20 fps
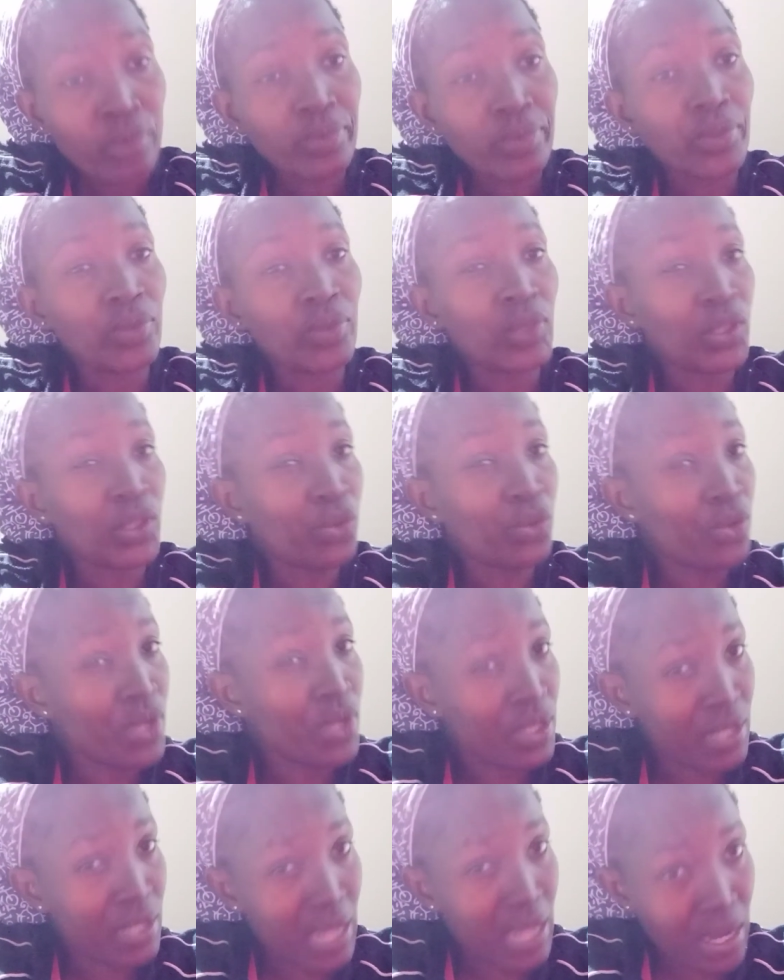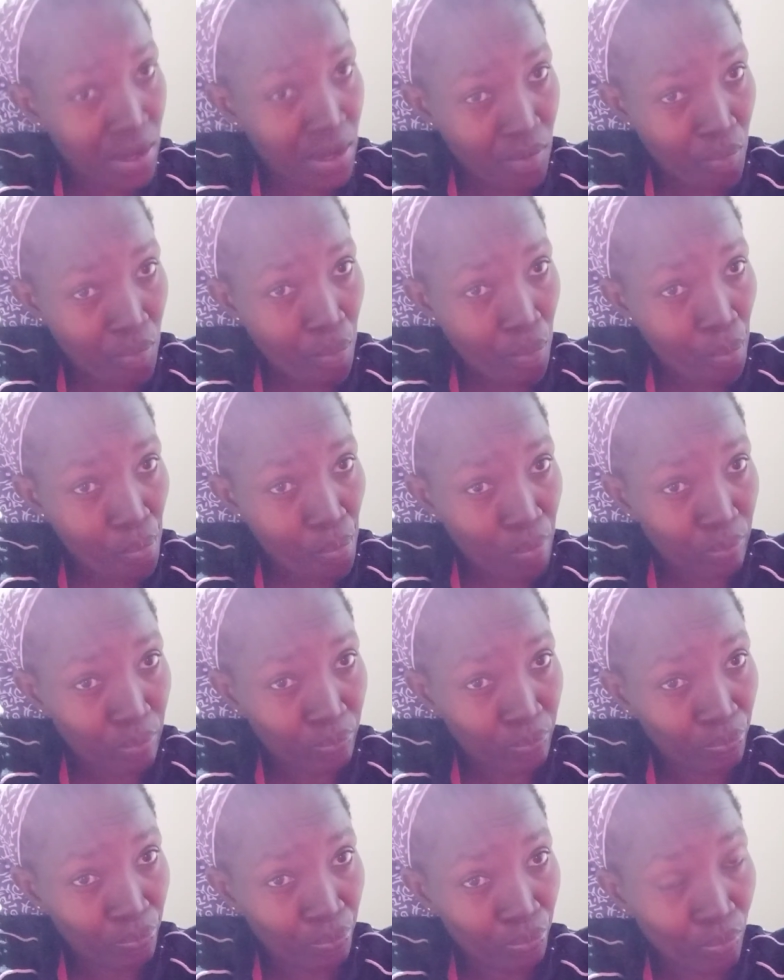When we went to the scan,
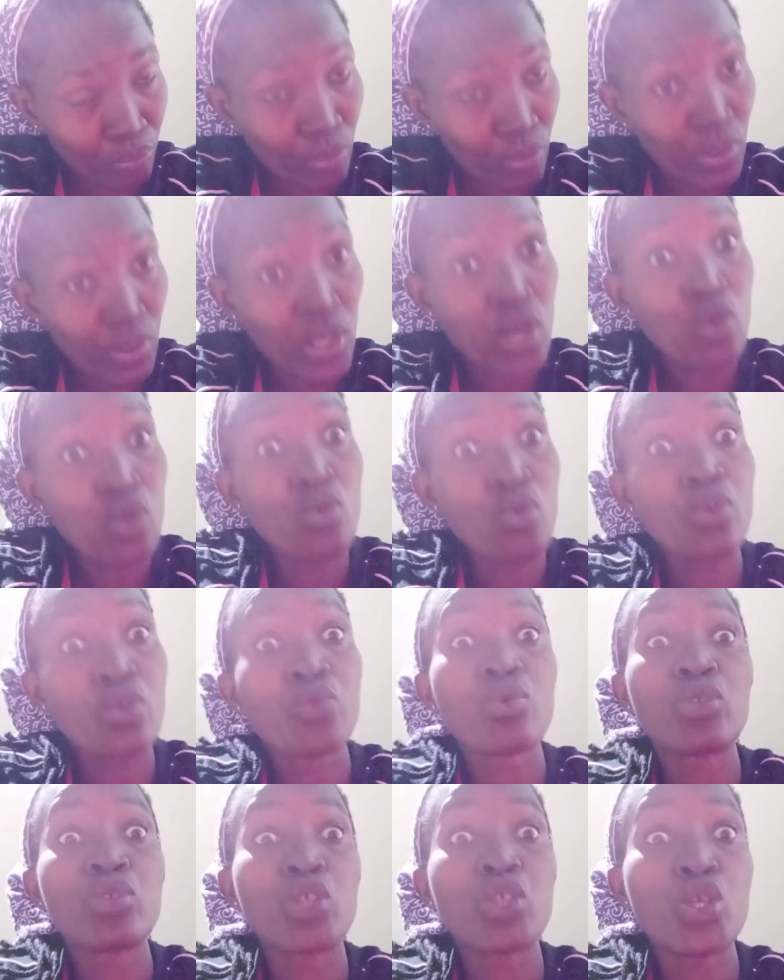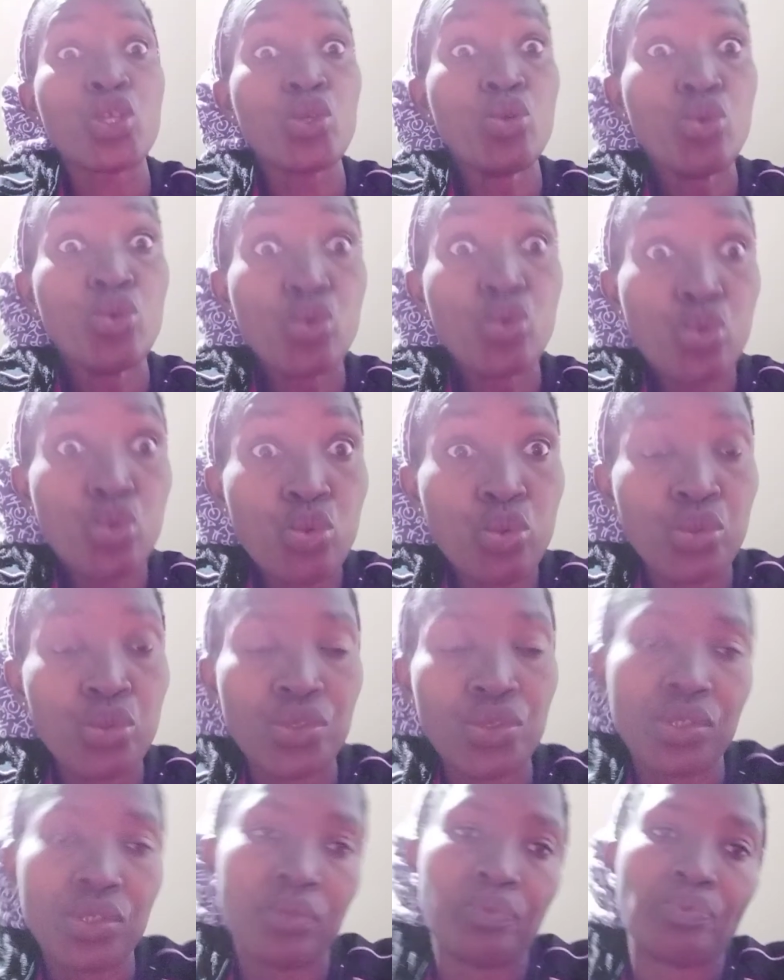the growth was
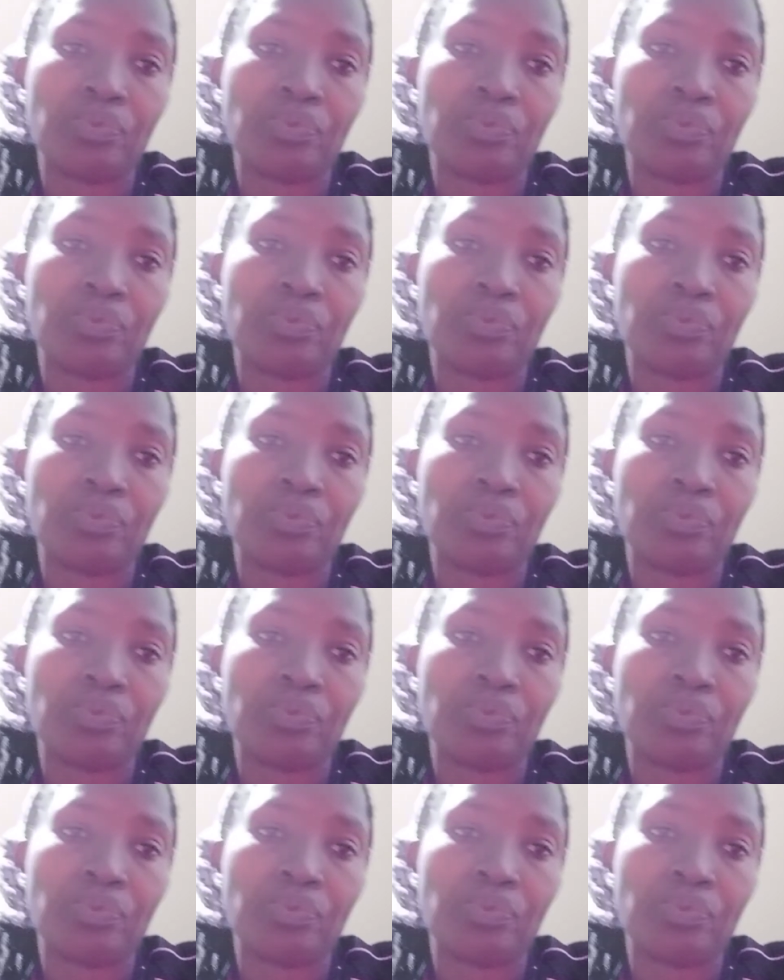huge.